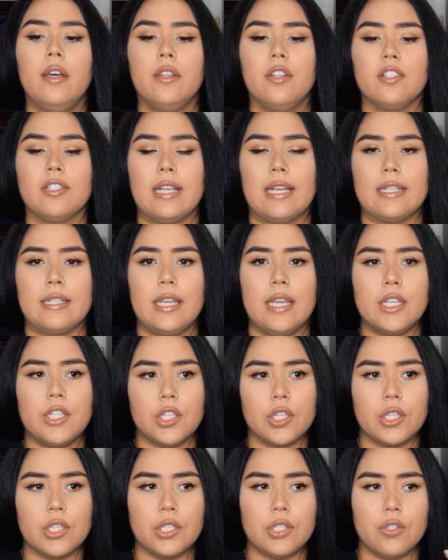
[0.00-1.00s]
There's
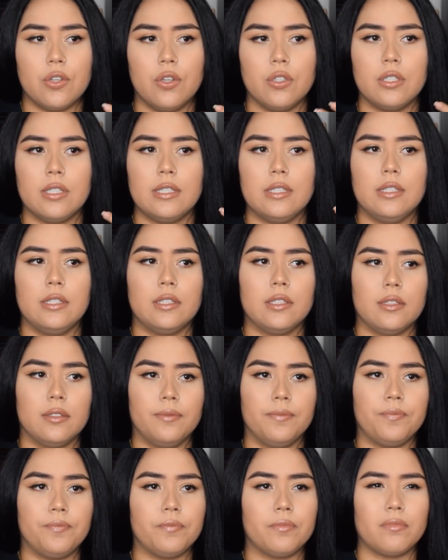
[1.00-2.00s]
lactation consultants.
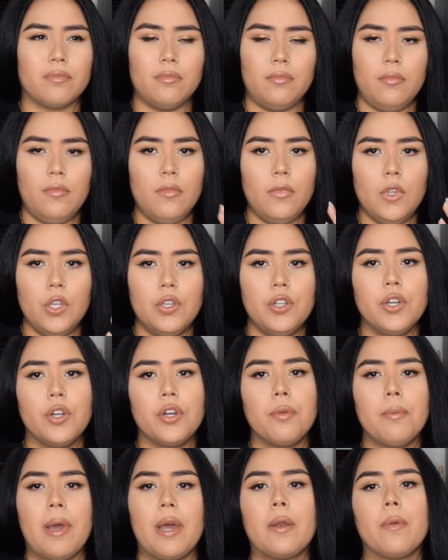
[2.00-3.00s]
You know,
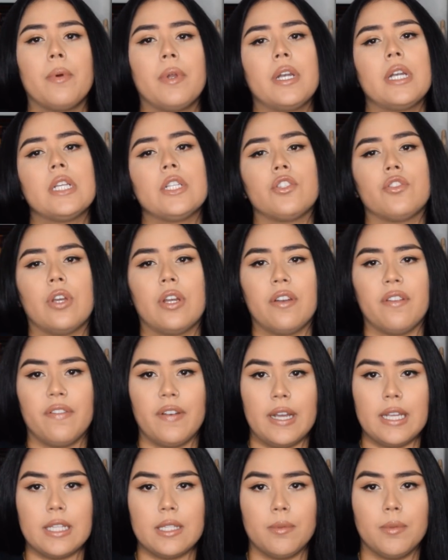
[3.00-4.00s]
no matter what it is, try to
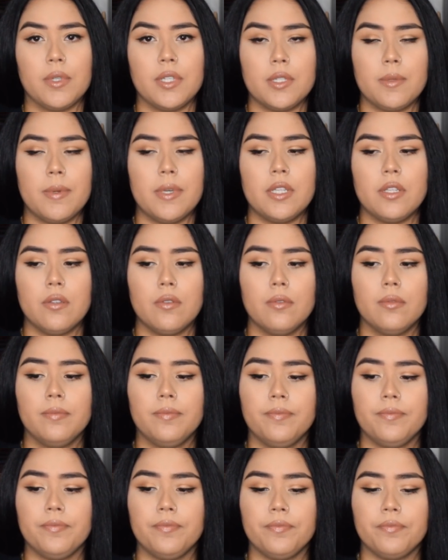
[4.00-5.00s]
find someone to speak to.
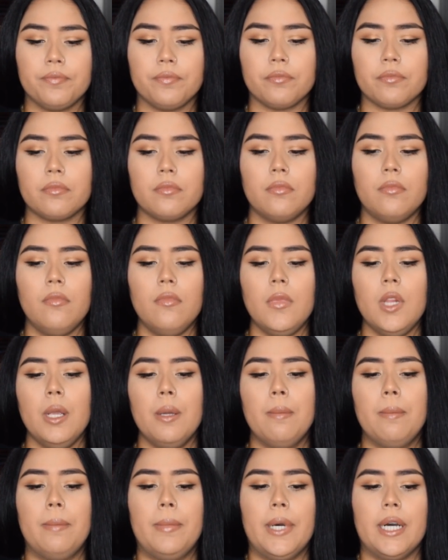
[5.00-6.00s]

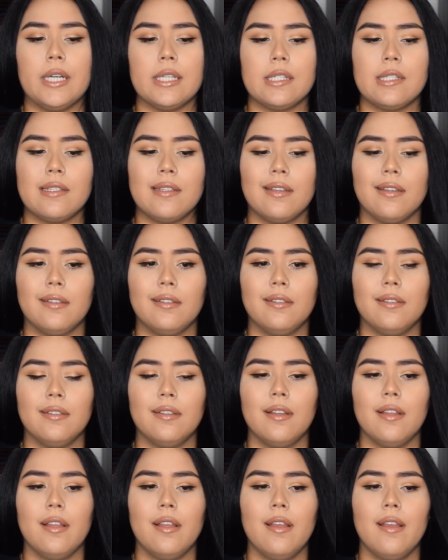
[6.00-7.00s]
But
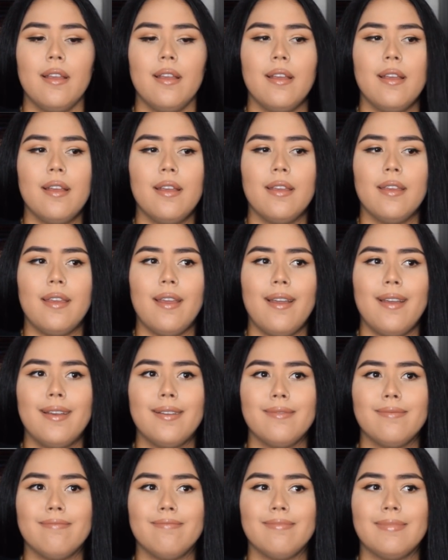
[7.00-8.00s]
yeah,
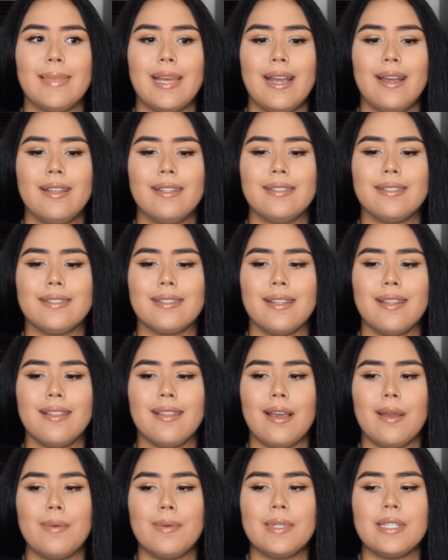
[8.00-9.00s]

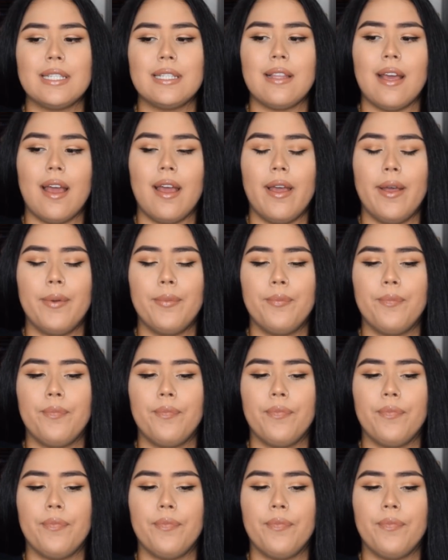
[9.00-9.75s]
that was that.